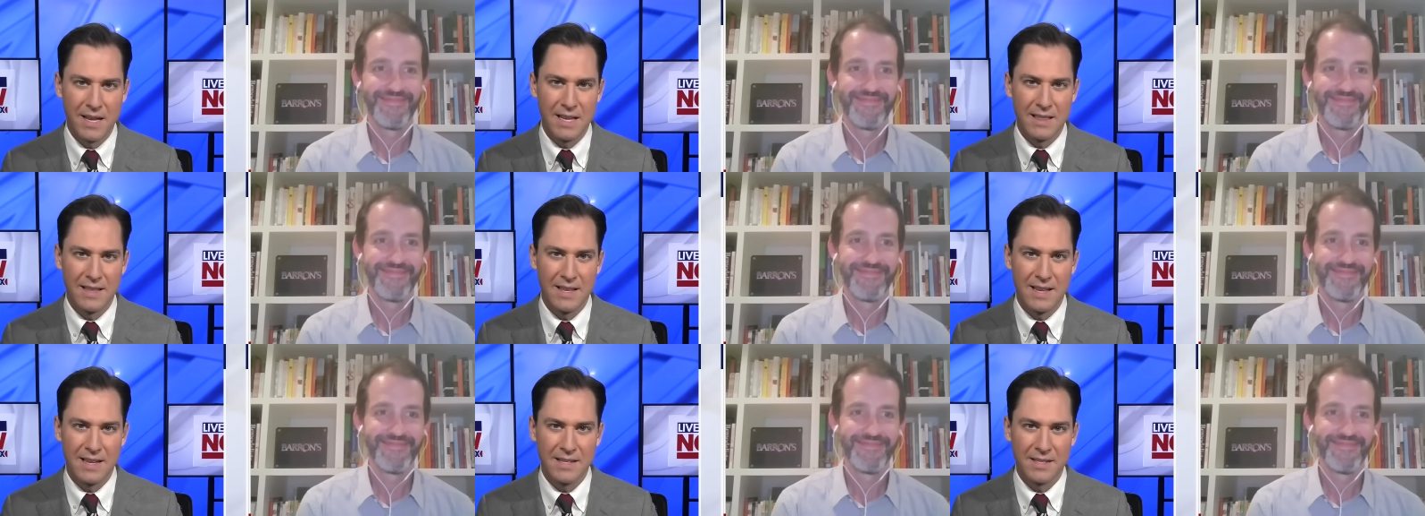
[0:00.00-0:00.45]

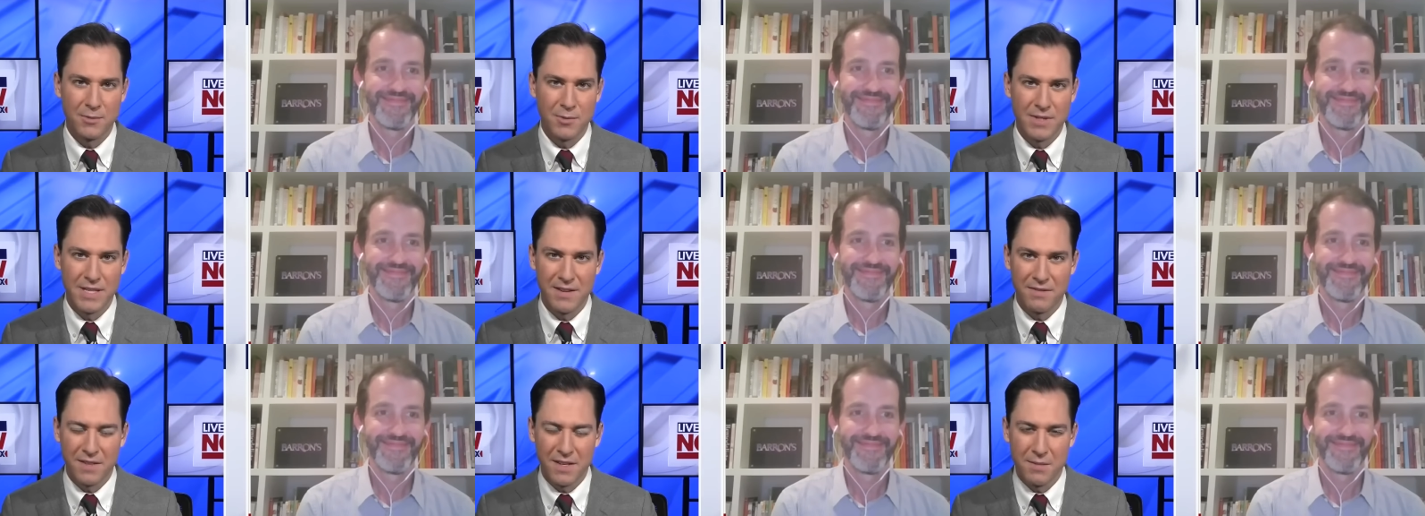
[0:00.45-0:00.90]
Speaker 1: headlines.
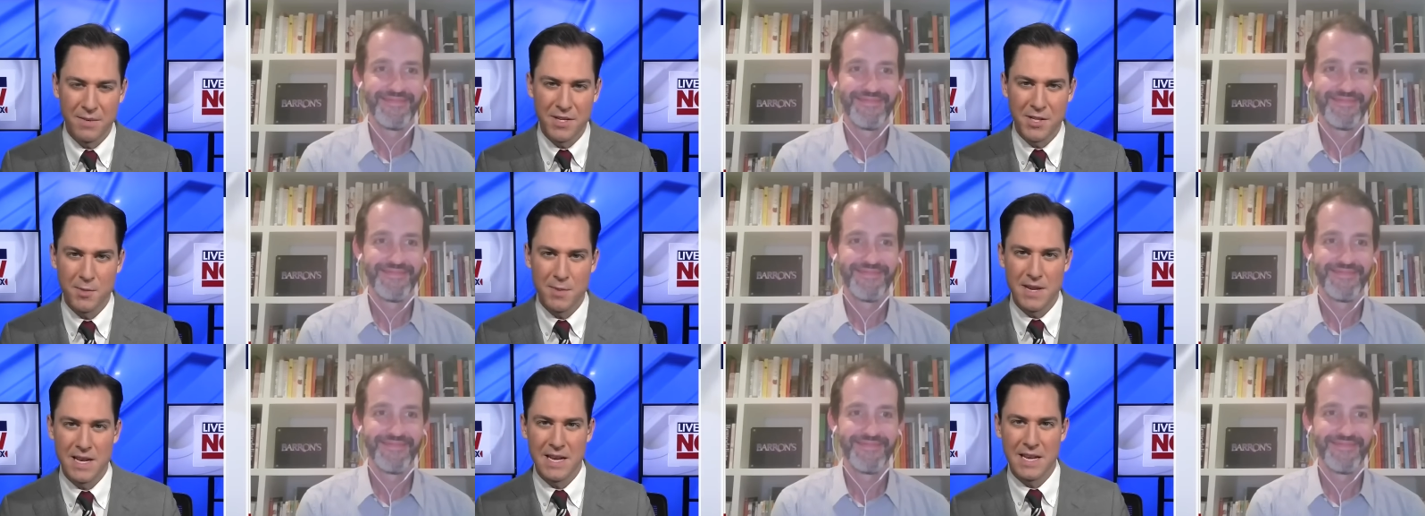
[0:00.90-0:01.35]
We'll definitely be
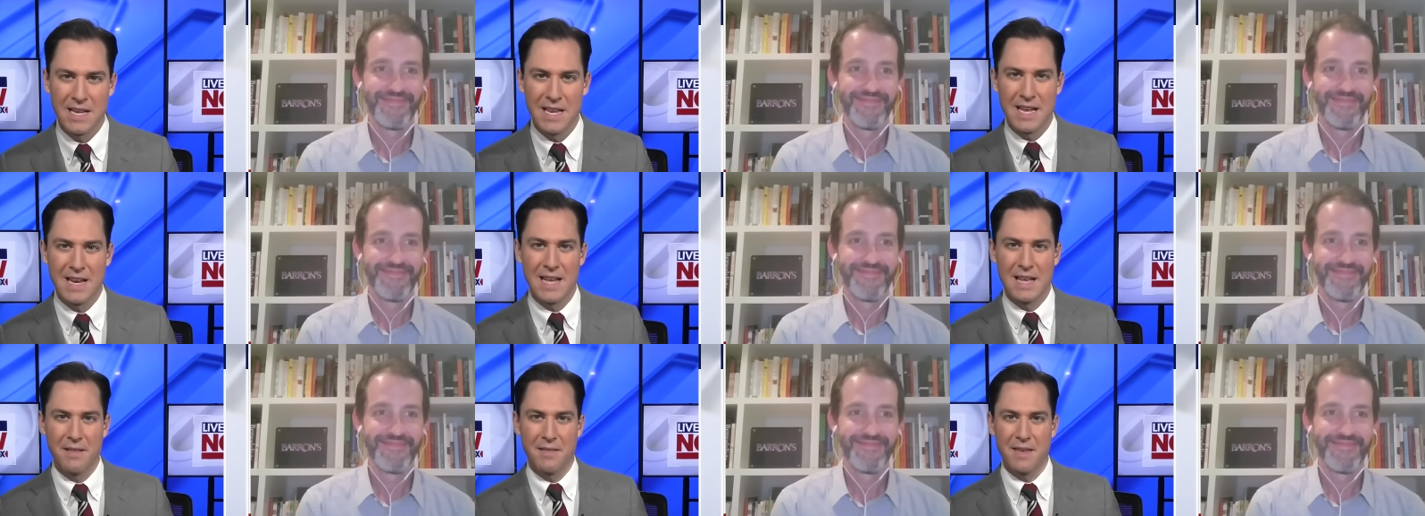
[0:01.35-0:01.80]
speaking
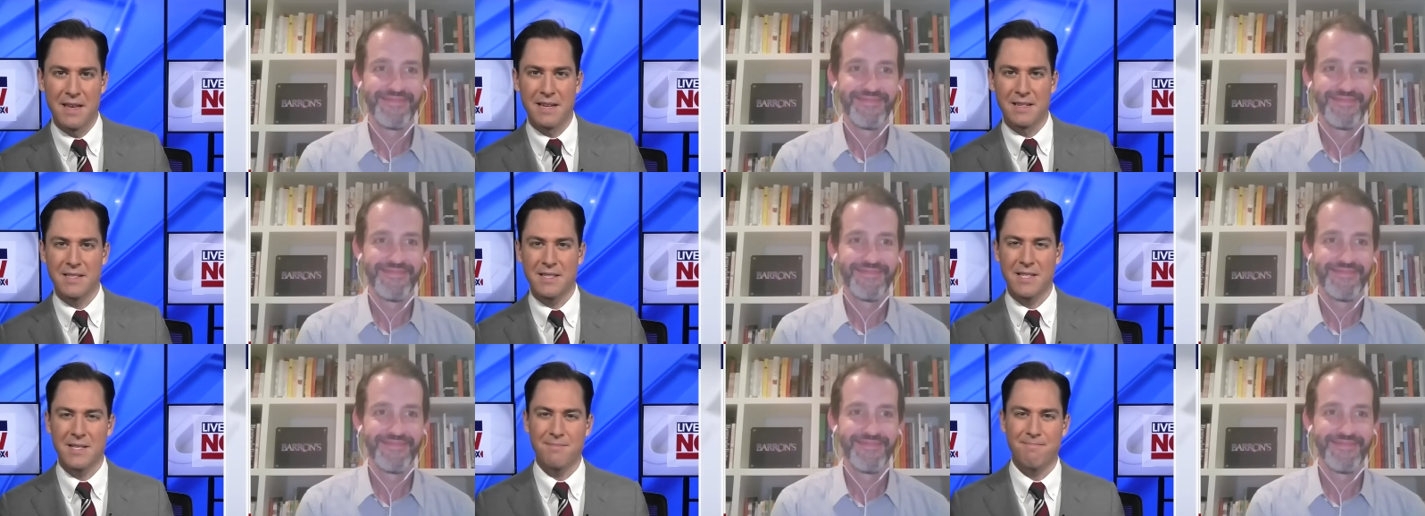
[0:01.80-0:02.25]
again, Al.
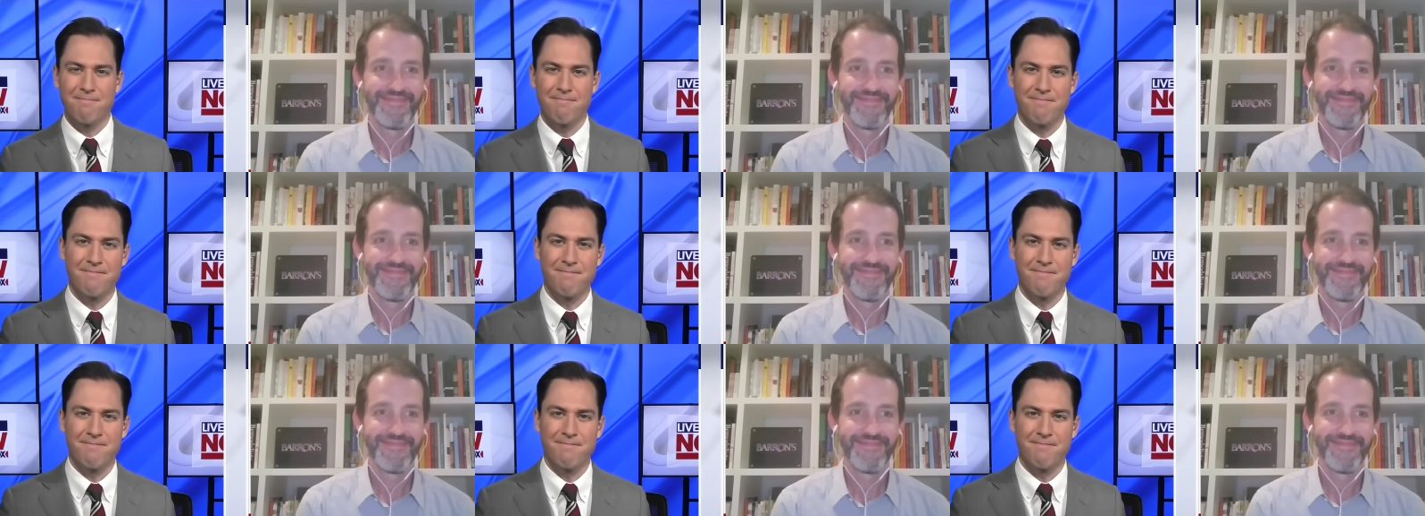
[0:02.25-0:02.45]
Thanks.